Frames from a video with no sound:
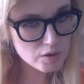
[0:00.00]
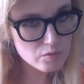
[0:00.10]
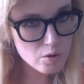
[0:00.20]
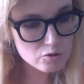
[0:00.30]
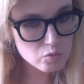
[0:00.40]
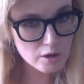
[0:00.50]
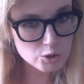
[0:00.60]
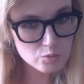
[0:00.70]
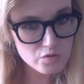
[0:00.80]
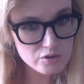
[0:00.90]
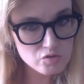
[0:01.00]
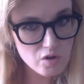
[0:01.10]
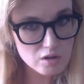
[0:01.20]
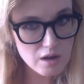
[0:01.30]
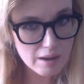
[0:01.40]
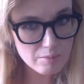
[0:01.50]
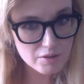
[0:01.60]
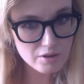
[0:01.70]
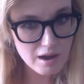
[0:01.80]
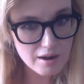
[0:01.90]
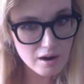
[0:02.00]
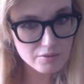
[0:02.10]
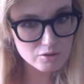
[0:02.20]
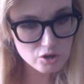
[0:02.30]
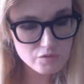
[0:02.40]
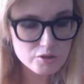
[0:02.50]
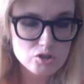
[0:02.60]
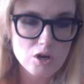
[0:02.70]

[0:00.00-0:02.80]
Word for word: one of the most watched movies of all time on the on the service,